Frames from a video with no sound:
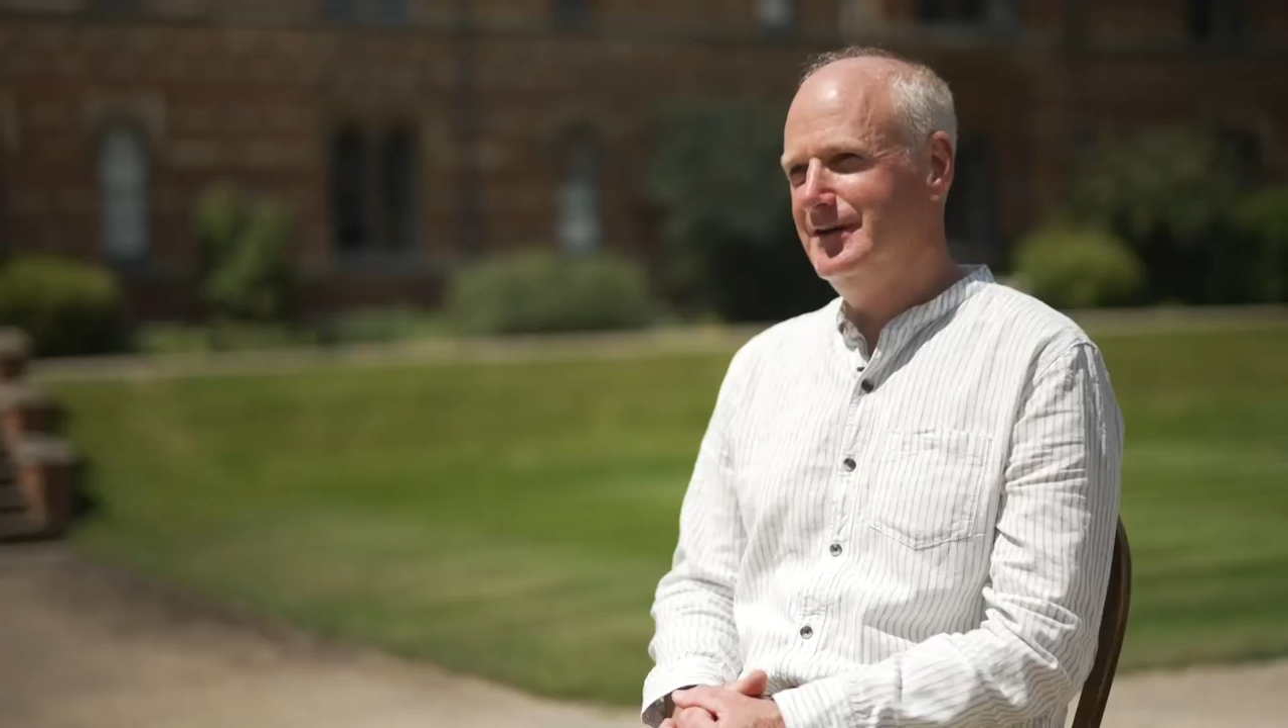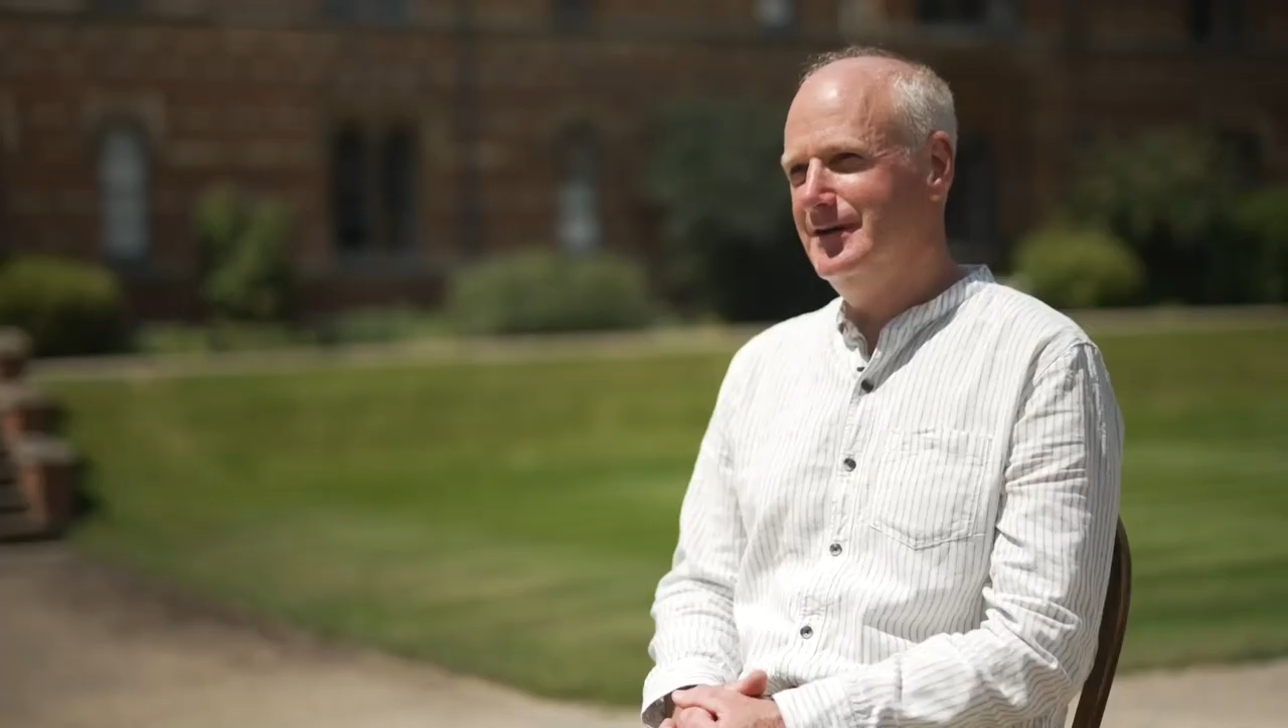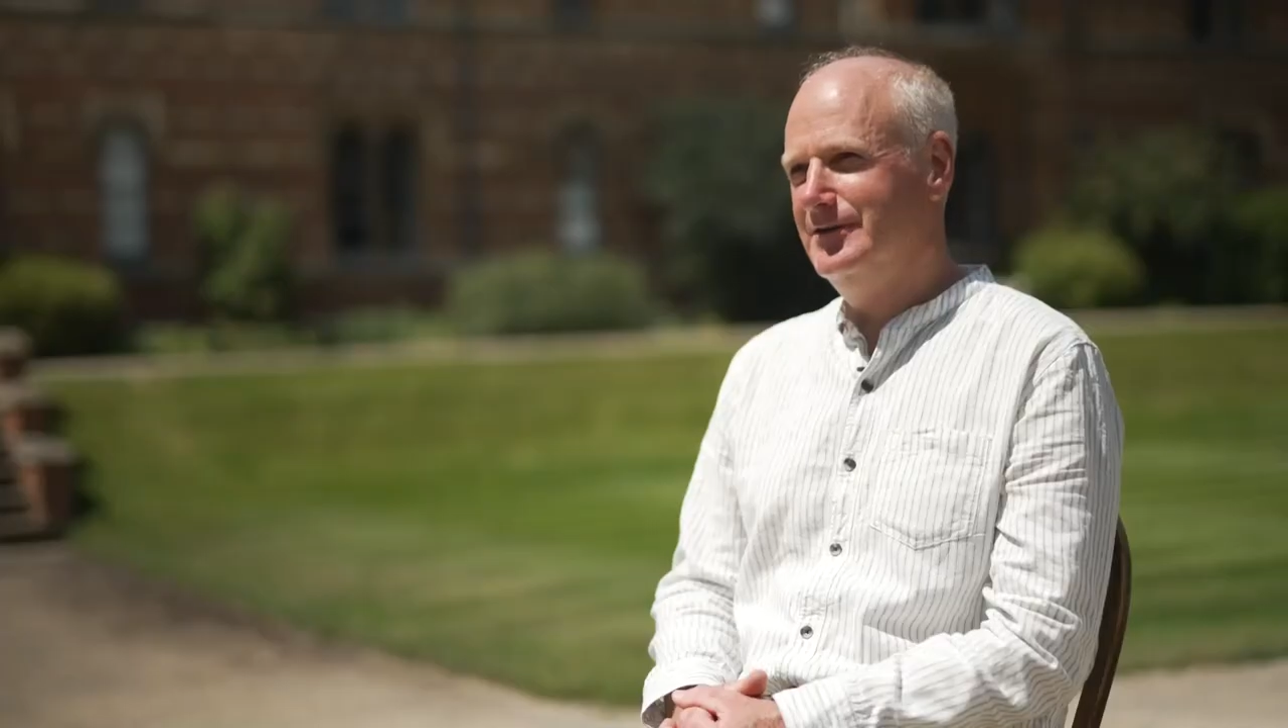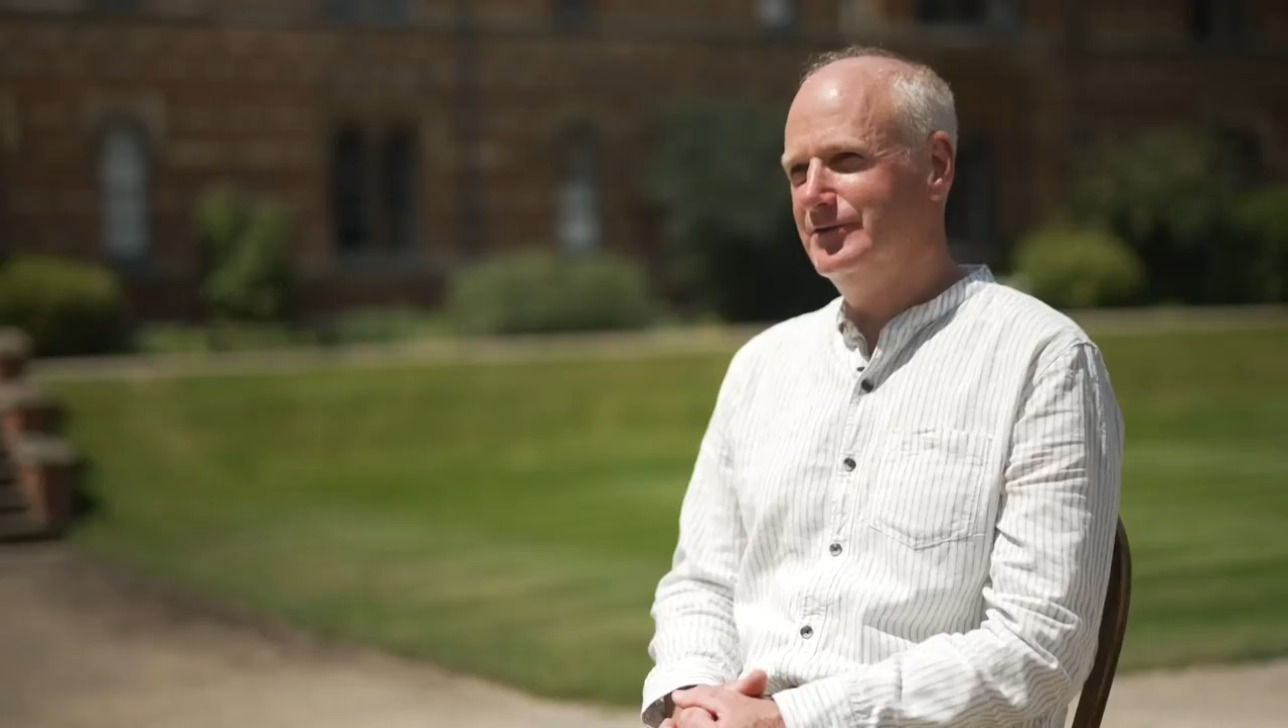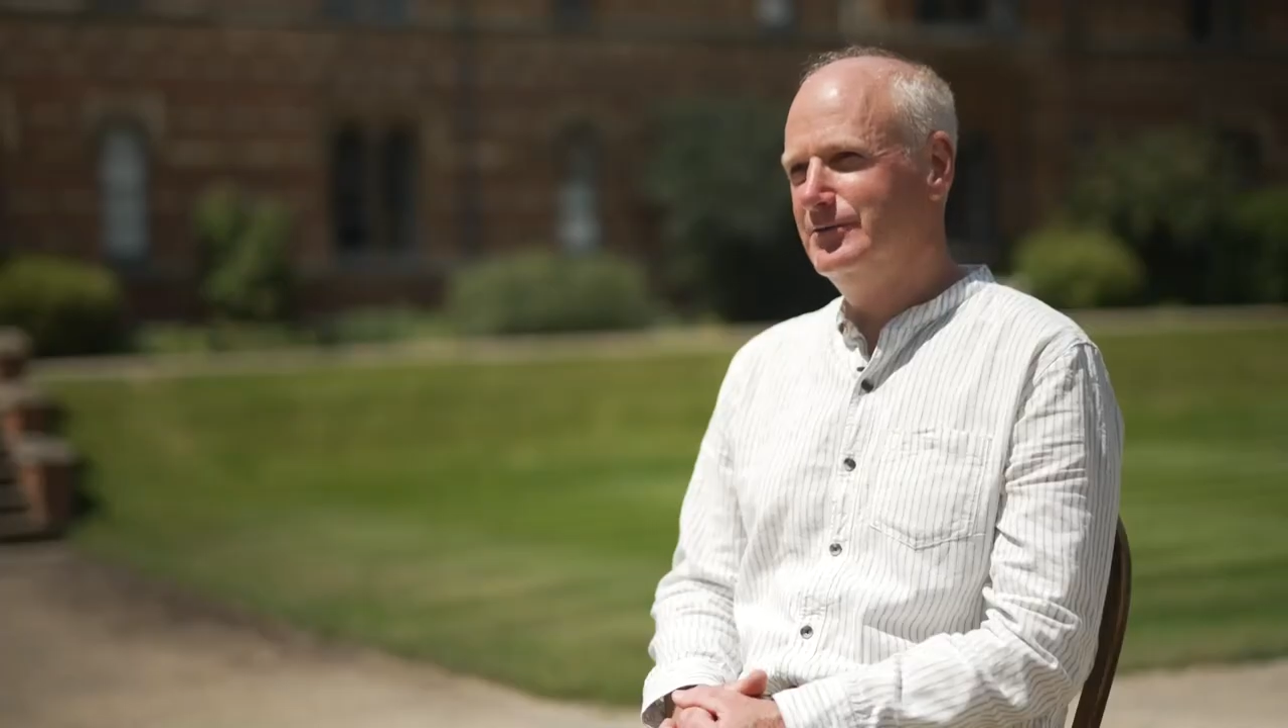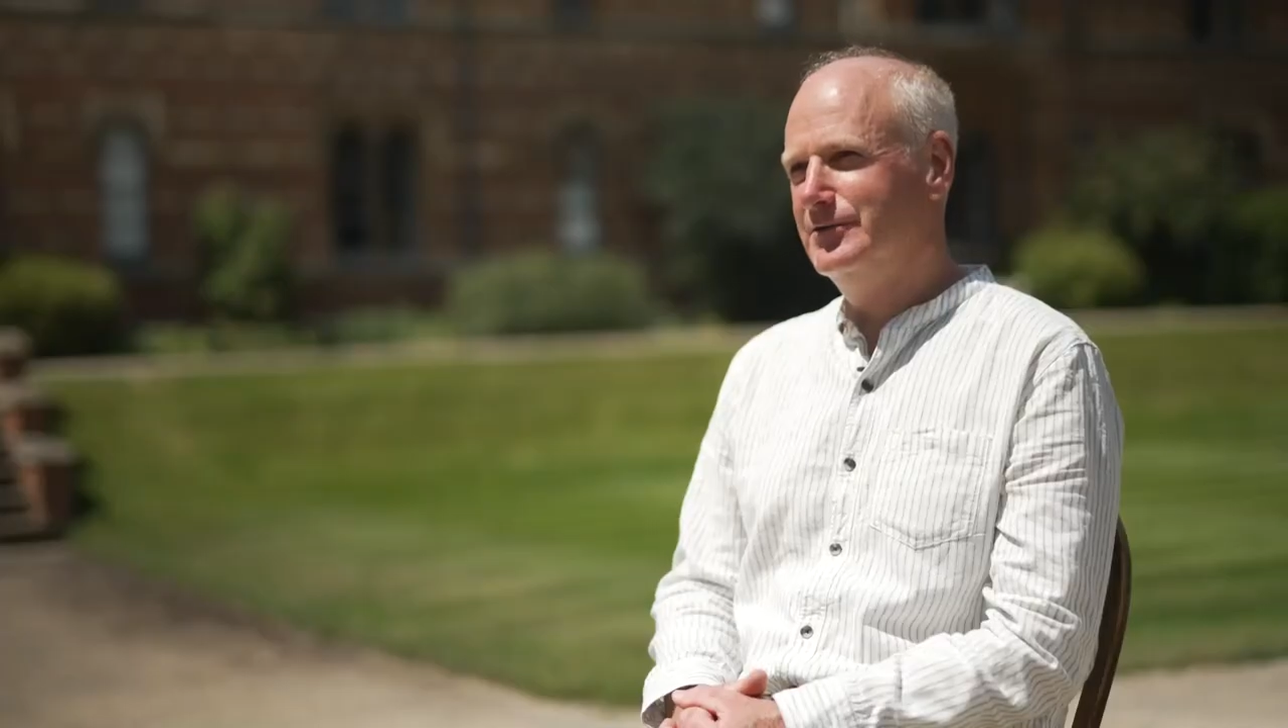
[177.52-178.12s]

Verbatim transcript: is a